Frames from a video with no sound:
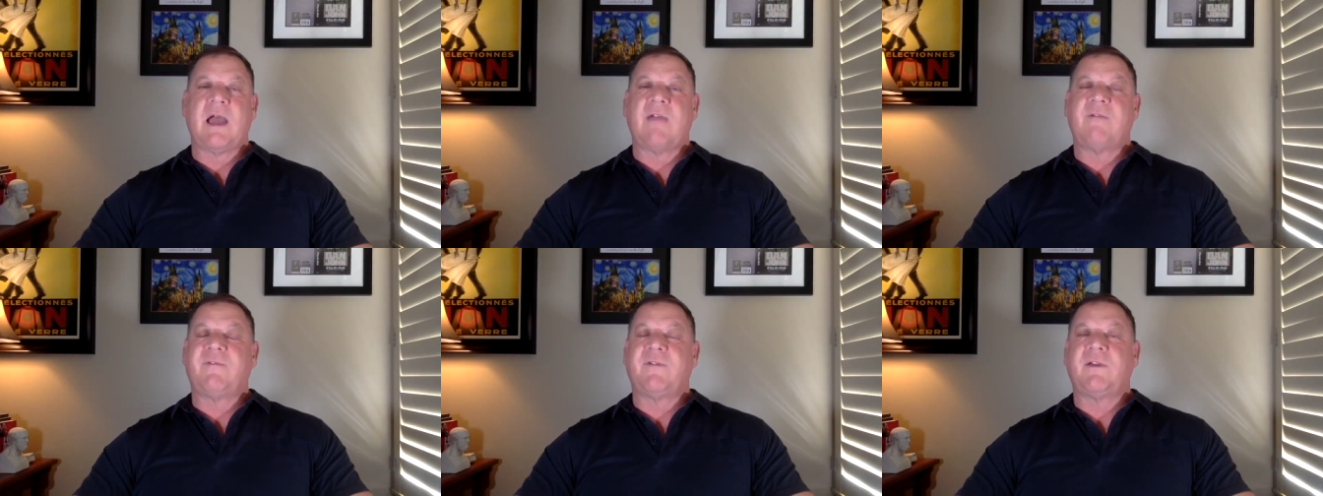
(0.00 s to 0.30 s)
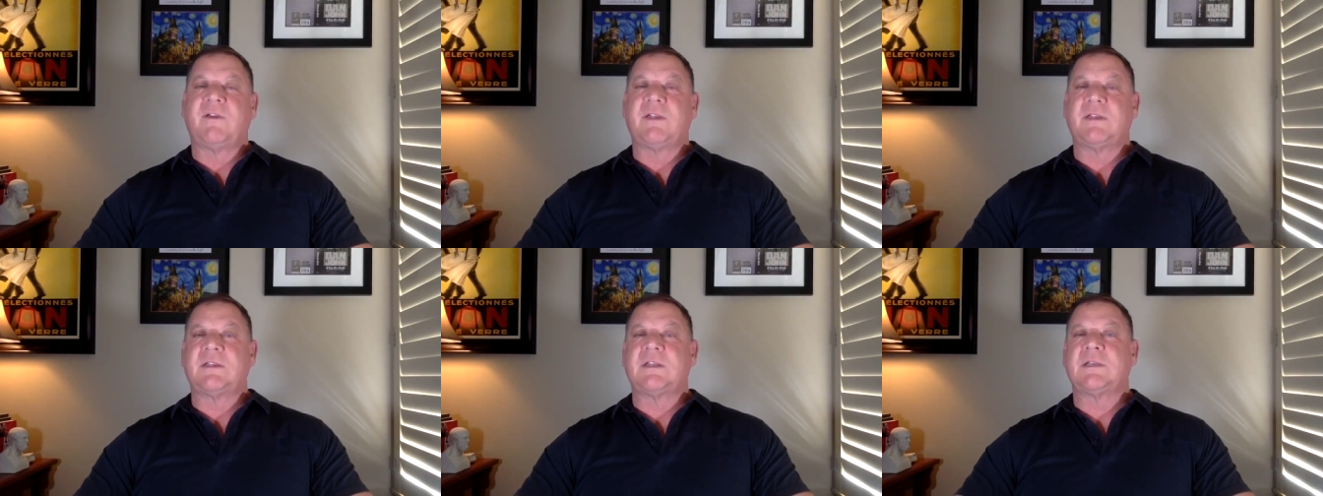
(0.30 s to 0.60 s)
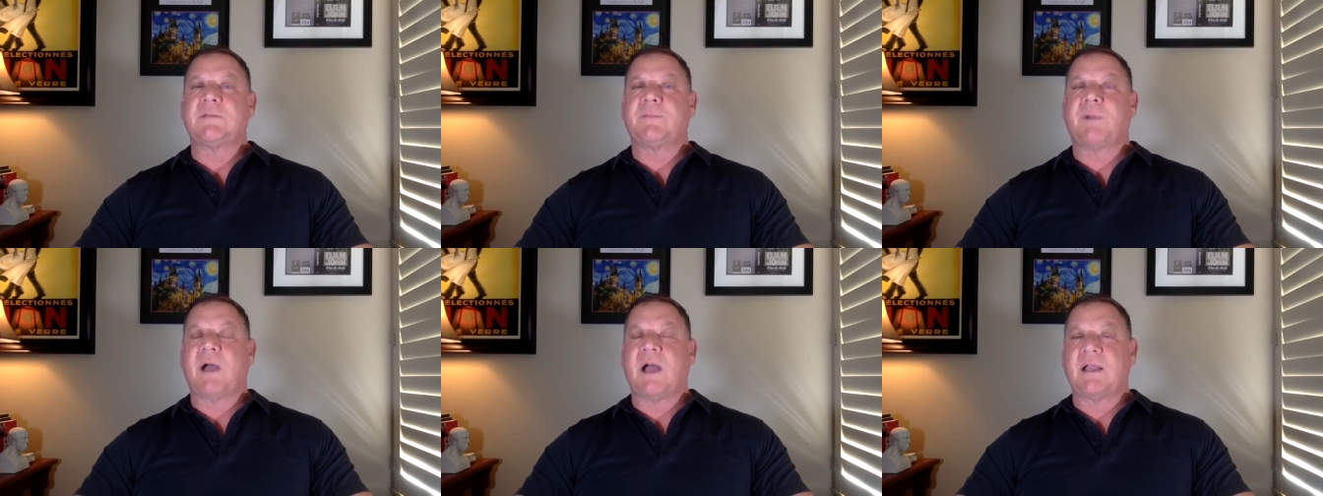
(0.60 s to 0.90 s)
I feel that
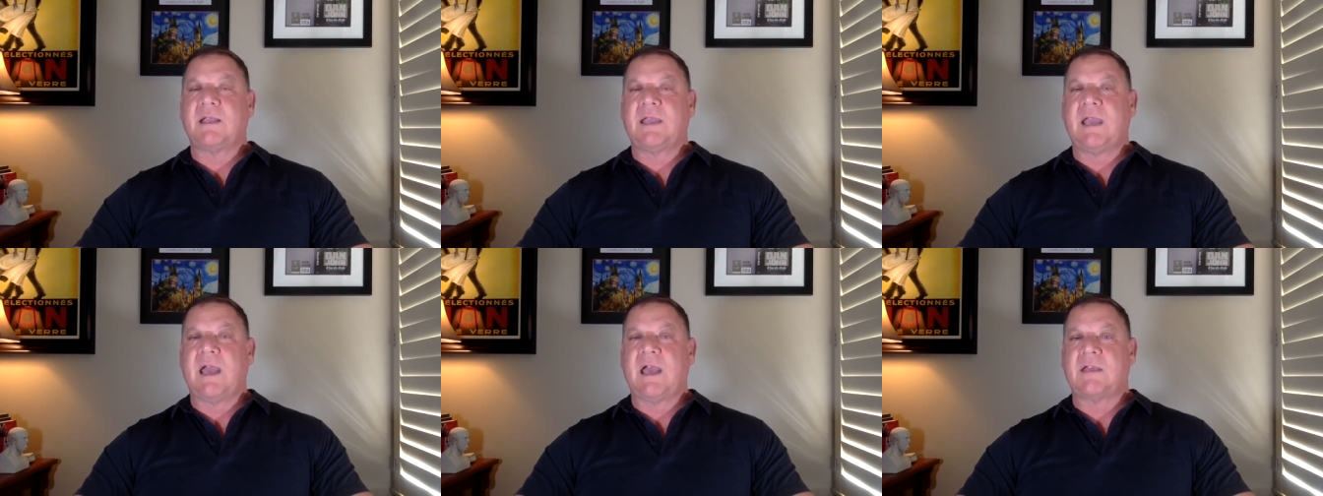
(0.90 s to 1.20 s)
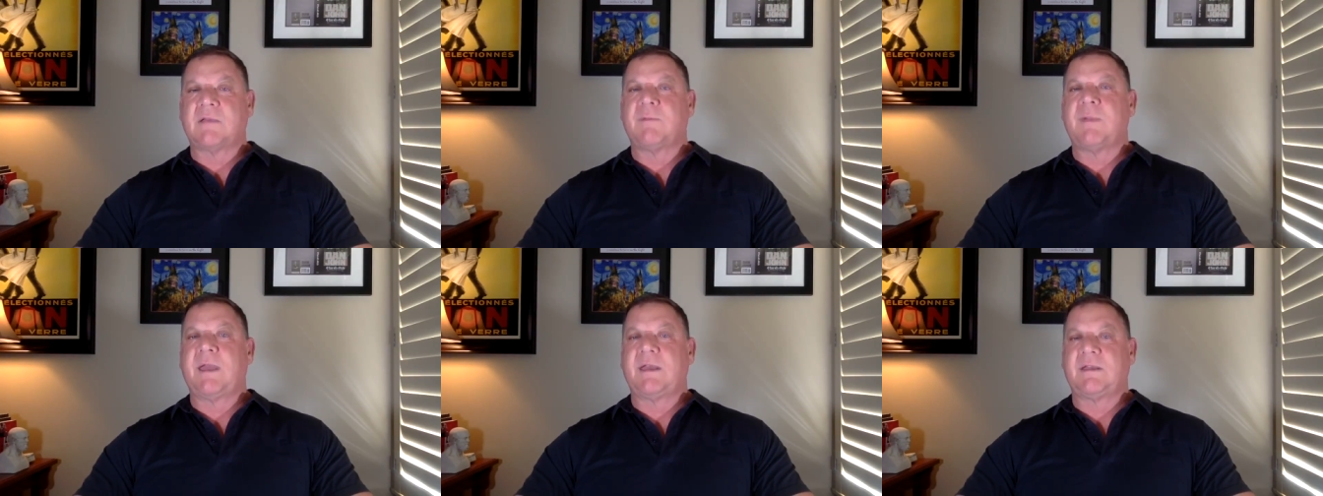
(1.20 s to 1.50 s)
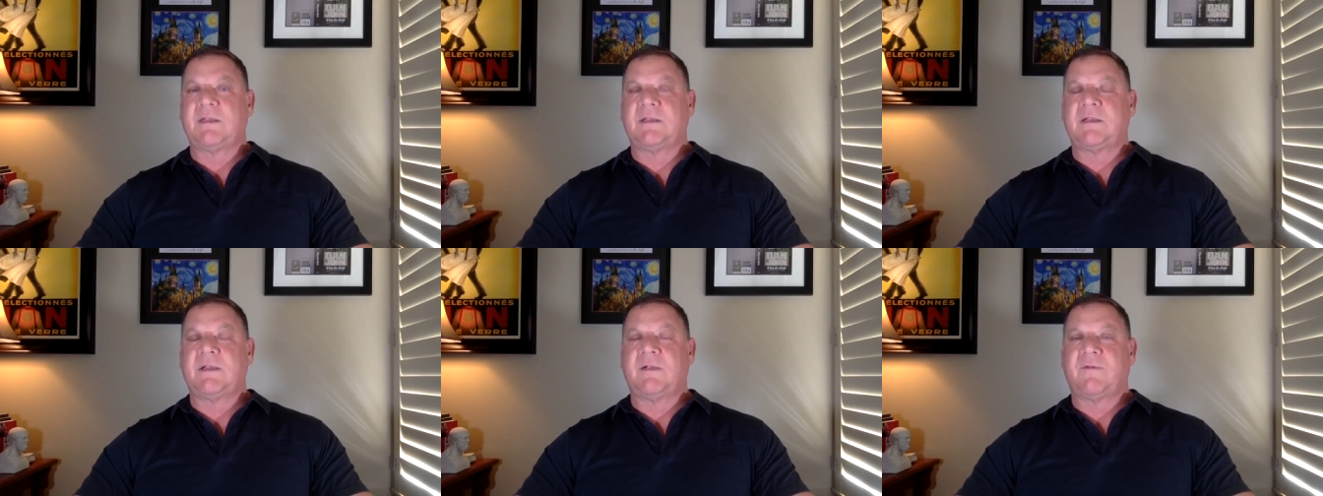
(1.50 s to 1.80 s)
this podcast
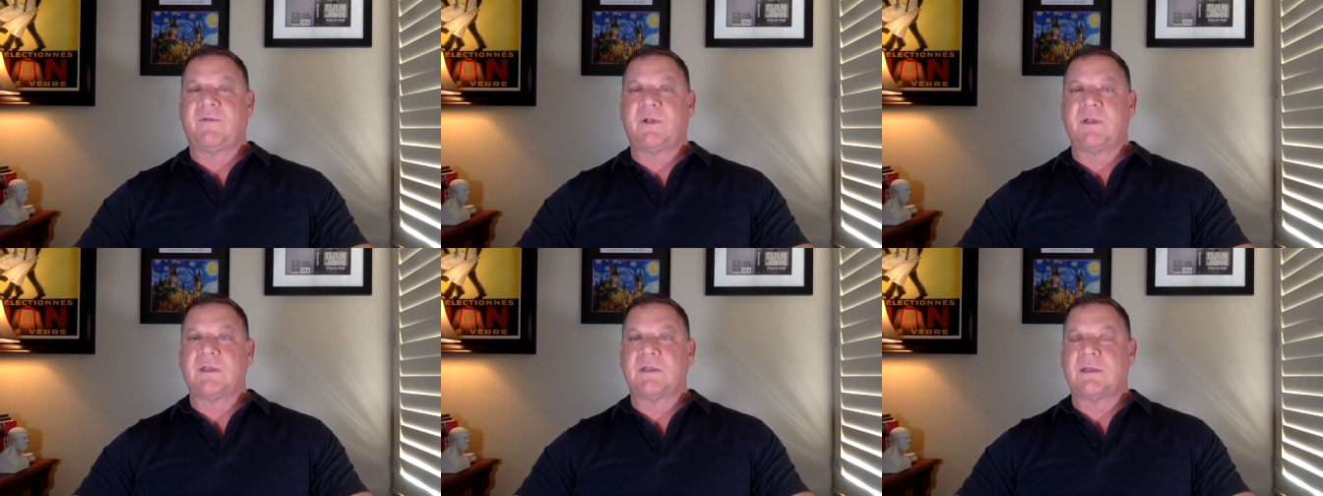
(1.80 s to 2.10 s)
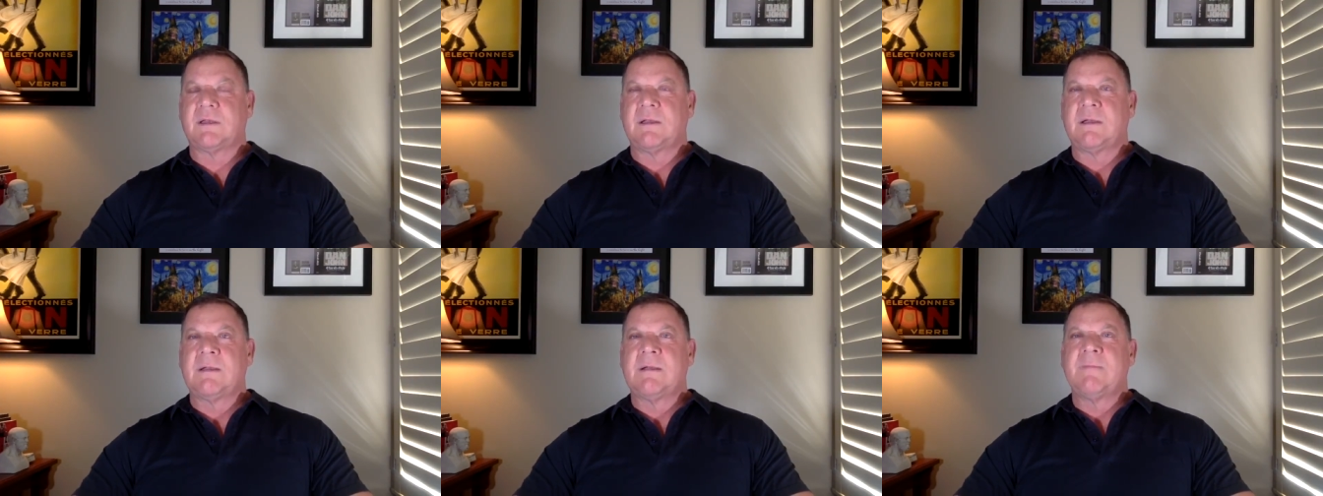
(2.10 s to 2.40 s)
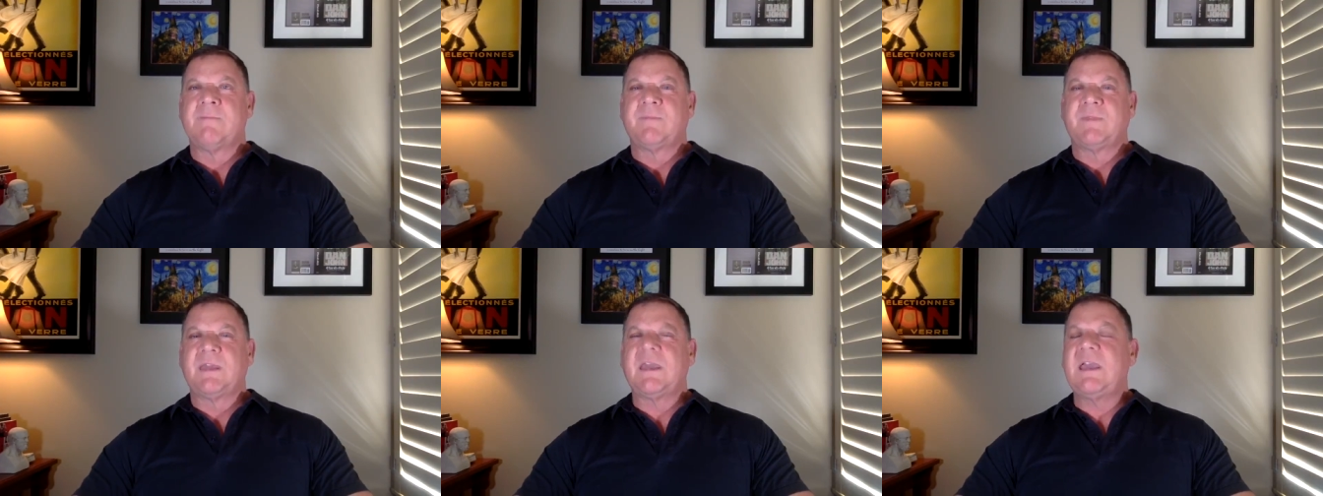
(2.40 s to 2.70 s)
makes a difference.
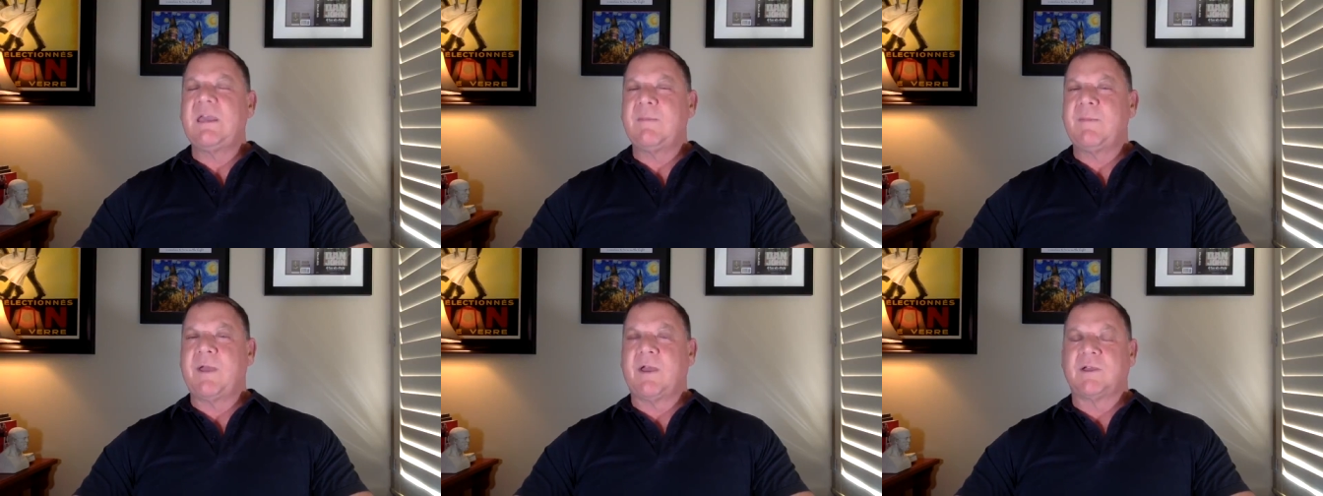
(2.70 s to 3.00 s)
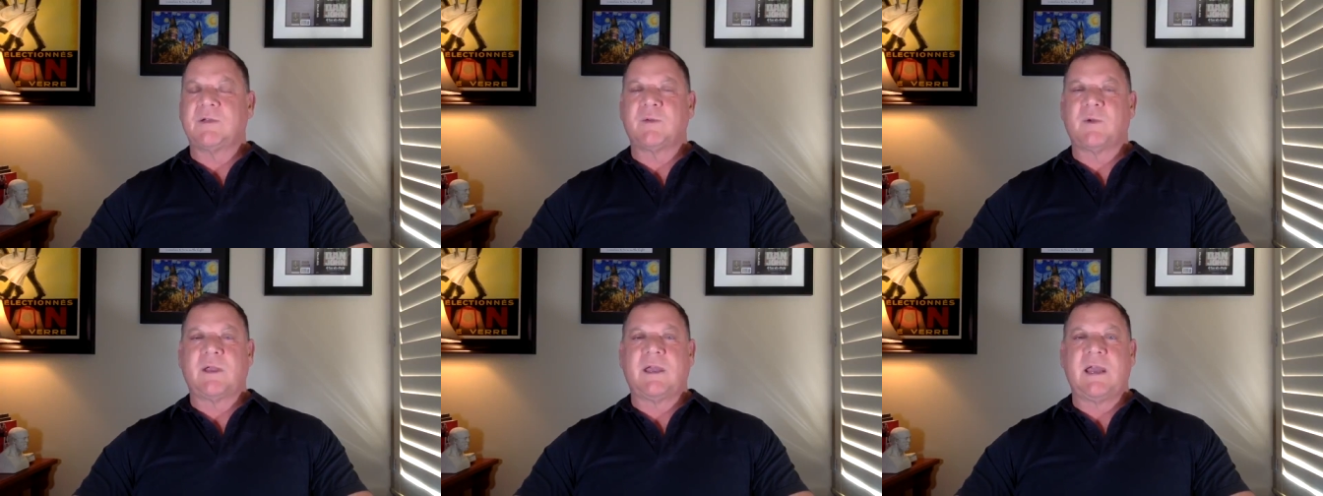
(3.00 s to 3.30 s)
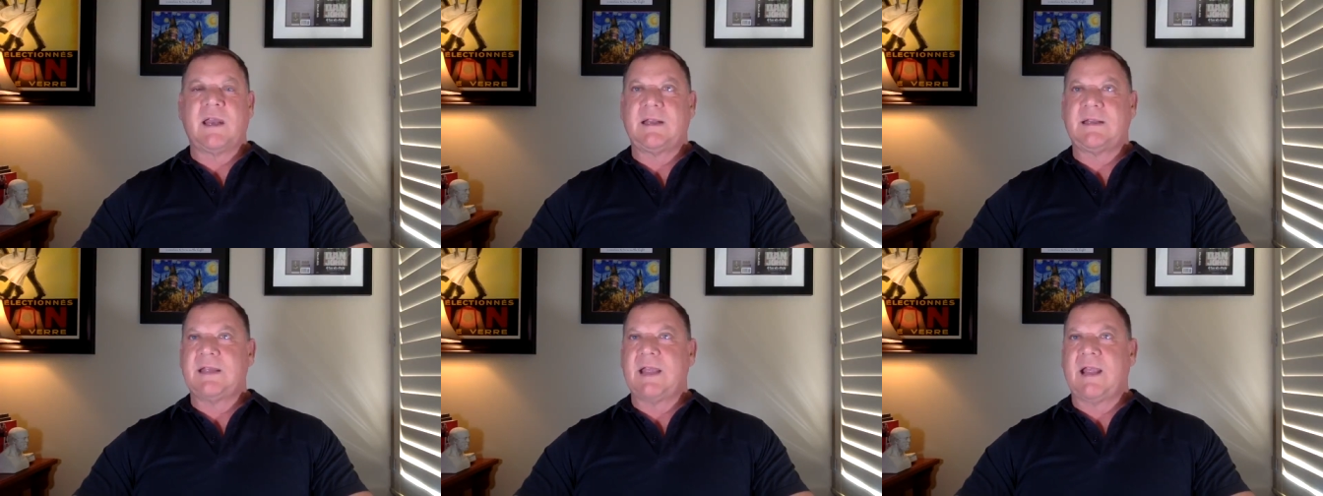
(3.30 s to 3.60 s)
The emails we're
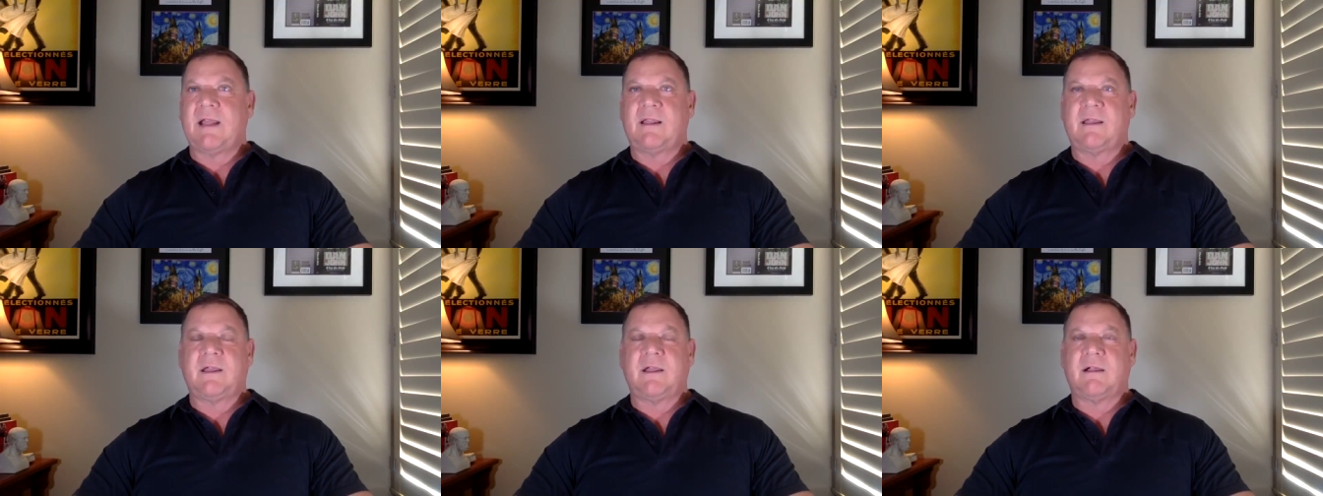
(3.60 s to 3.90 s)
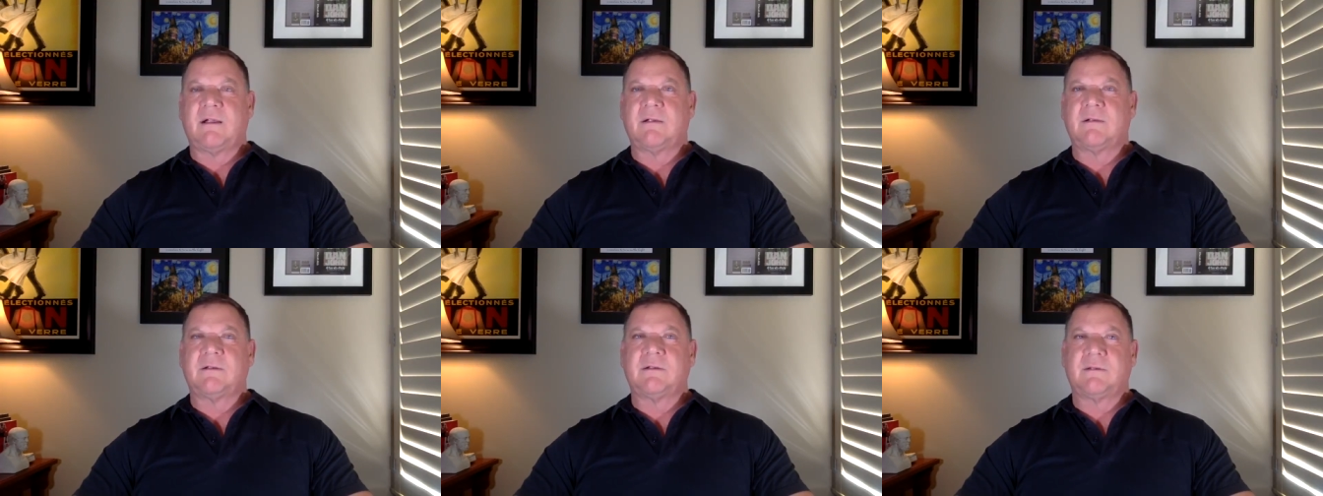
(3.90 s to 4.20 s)
getting daily are